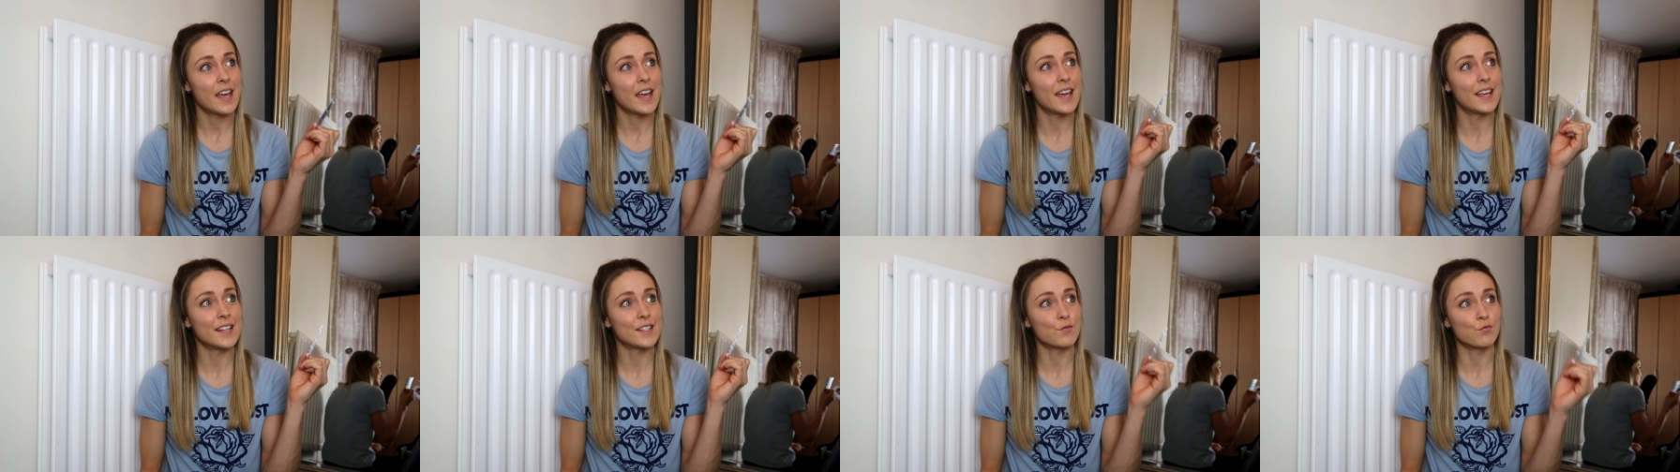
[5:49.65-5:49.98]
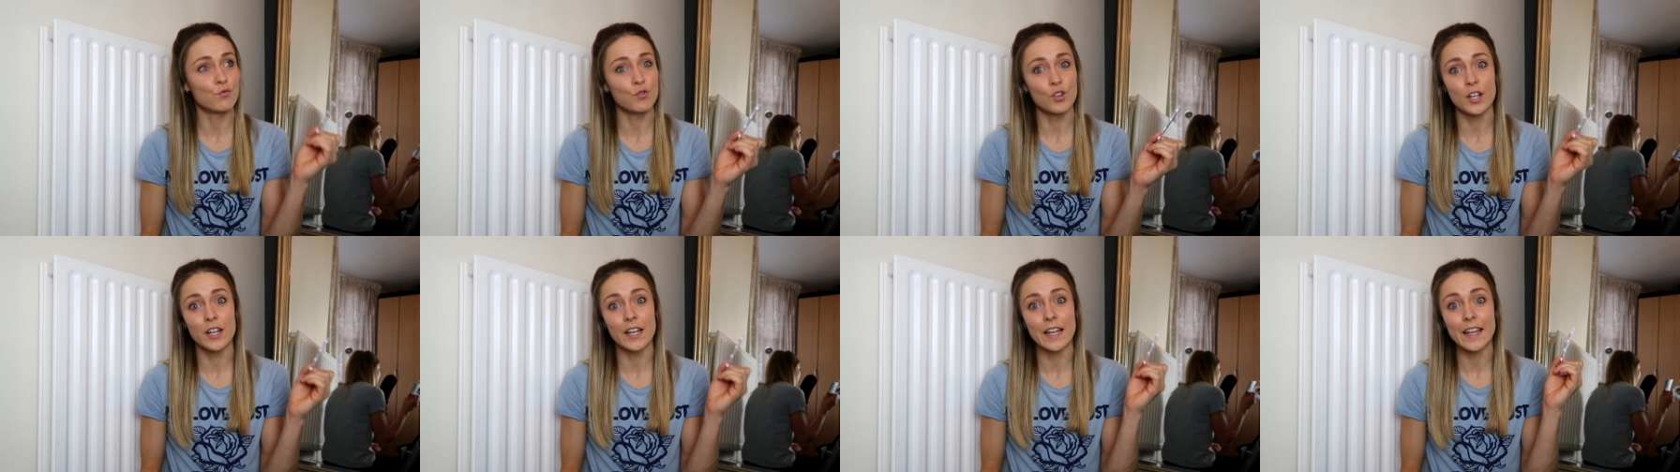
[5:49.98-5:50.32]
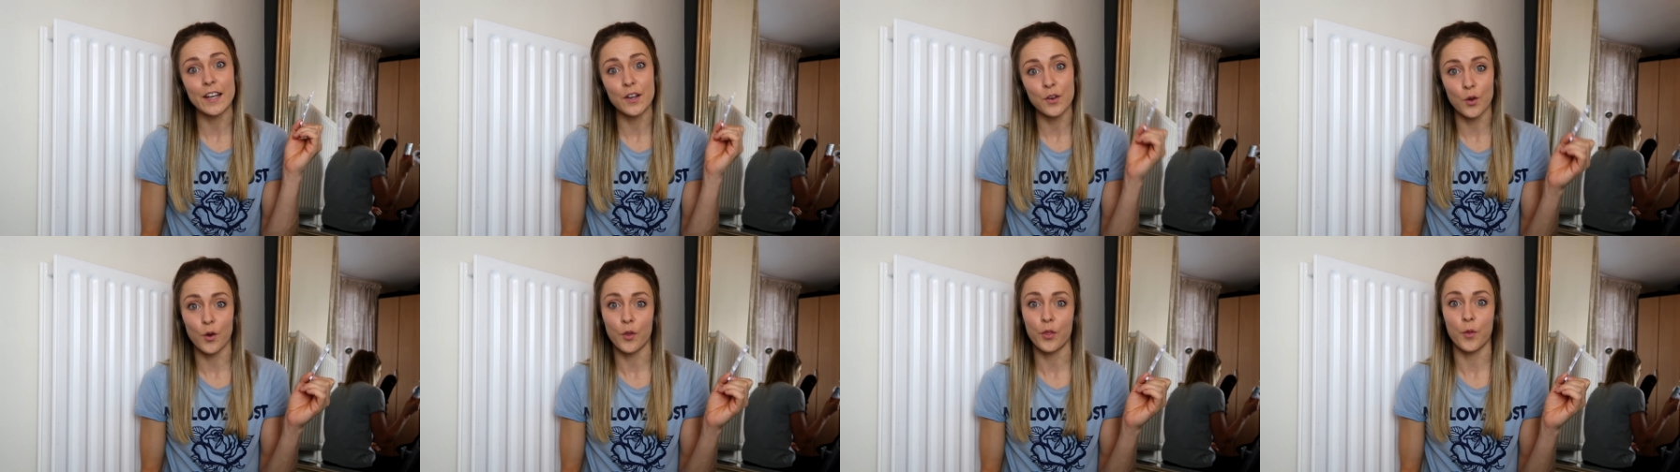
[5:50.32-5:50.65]
it's
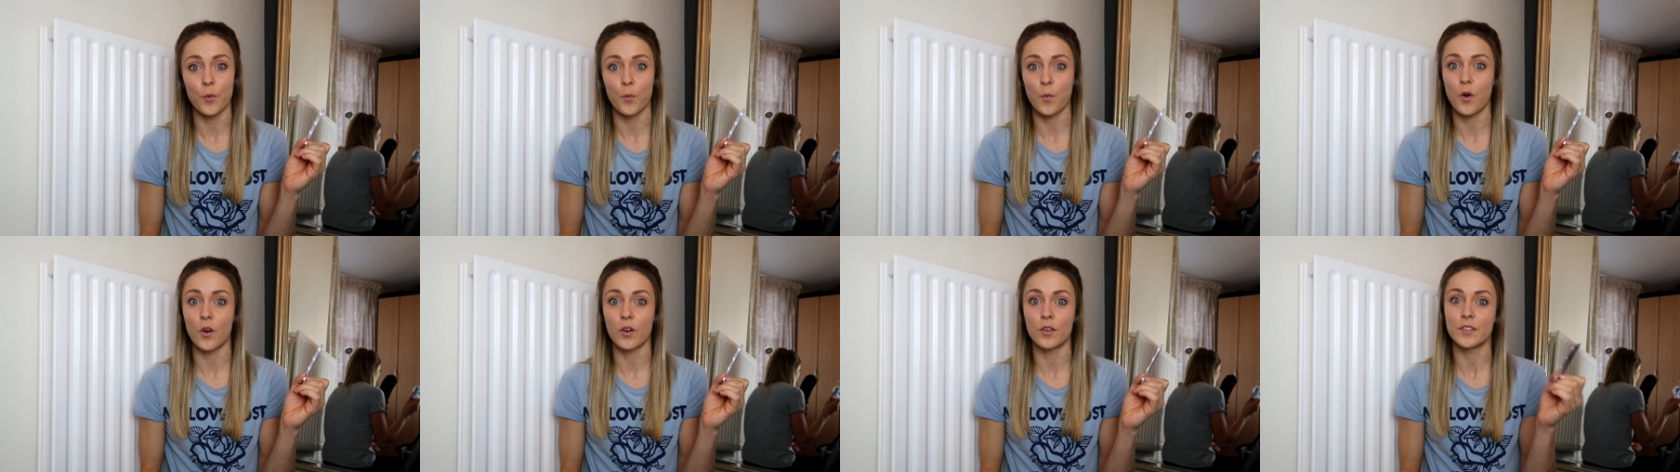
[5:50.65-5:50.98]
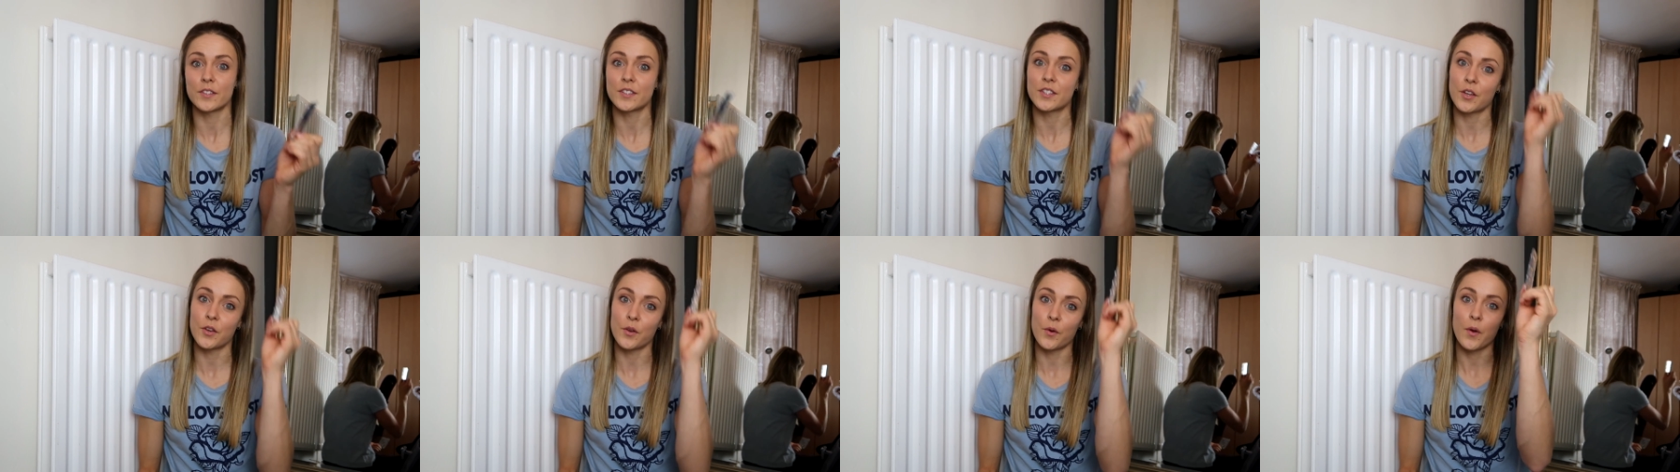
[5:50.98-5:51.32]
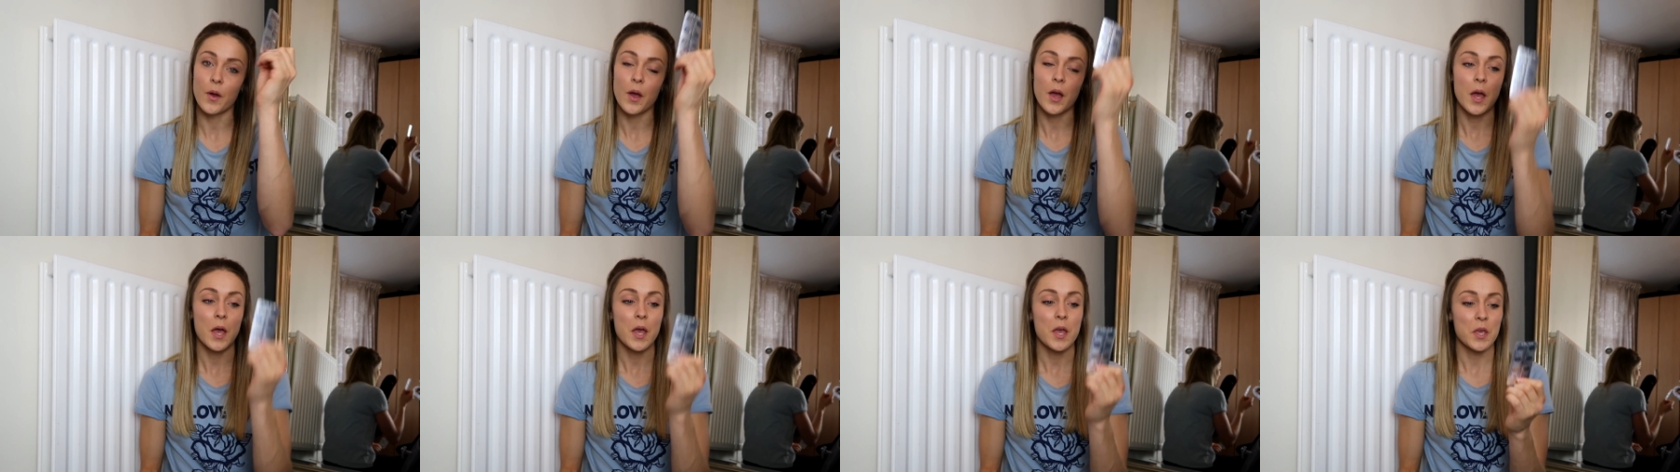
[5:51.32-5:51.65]
really not the one. So you
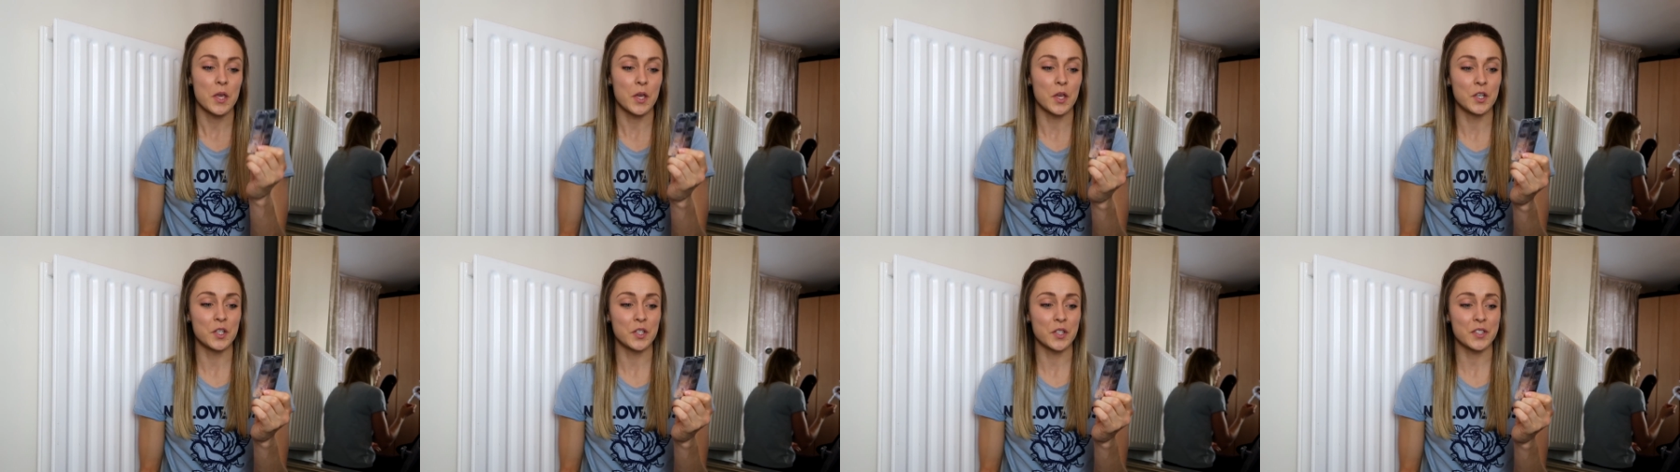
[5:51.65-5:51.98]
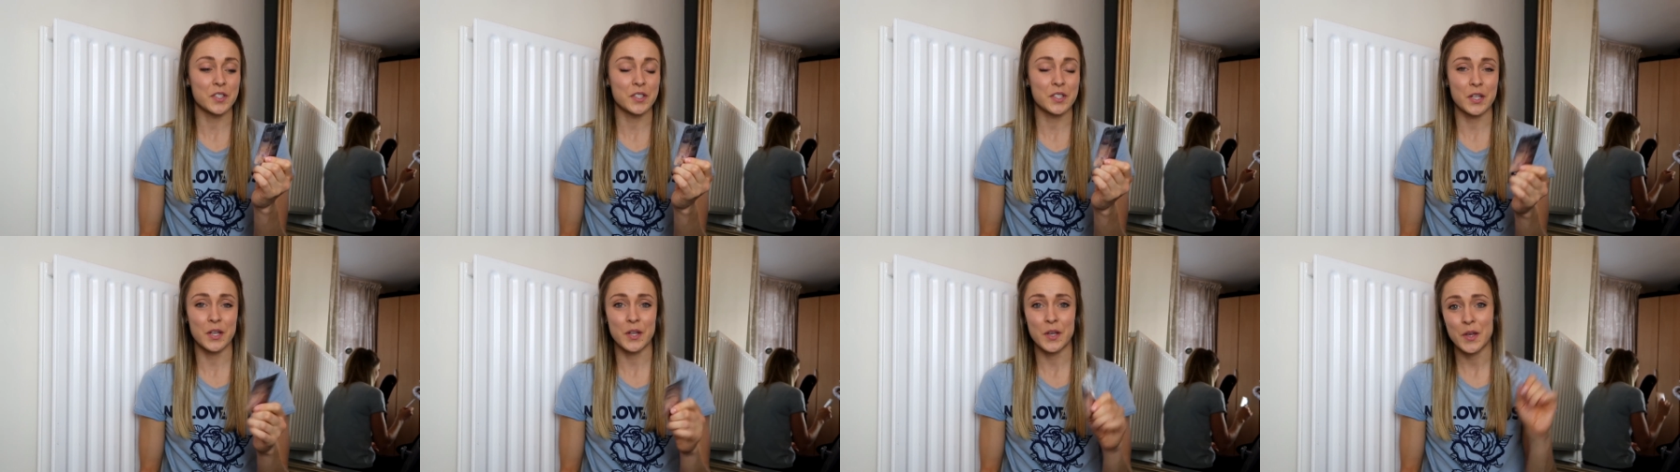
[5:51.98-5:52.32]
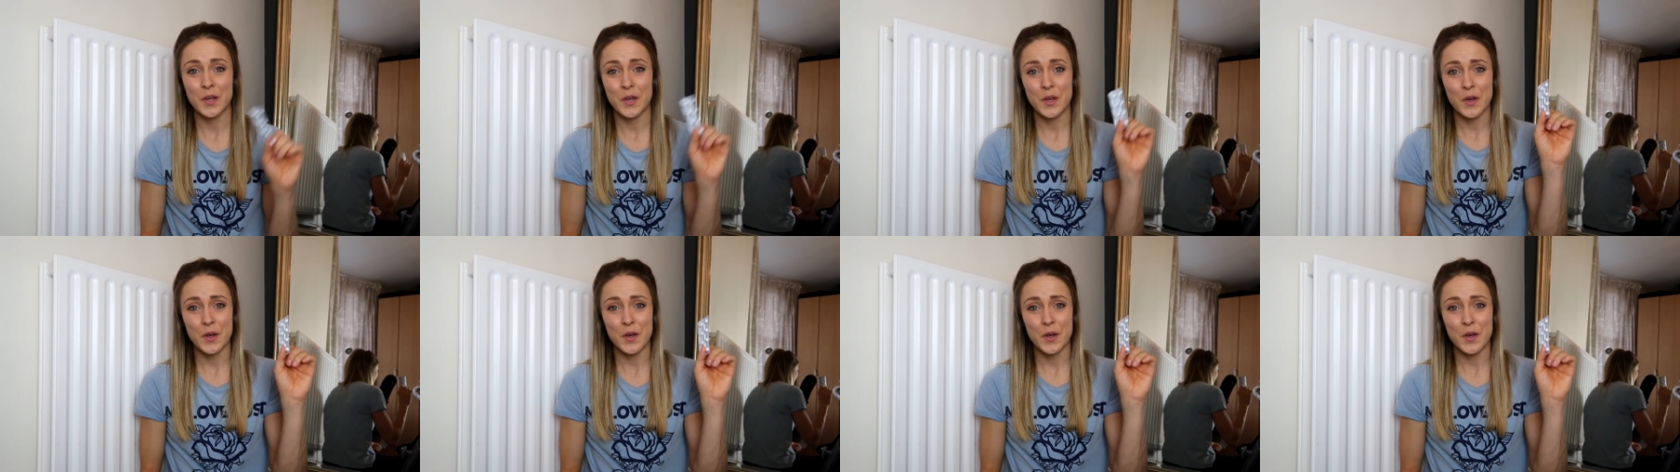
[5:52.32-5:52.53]
can just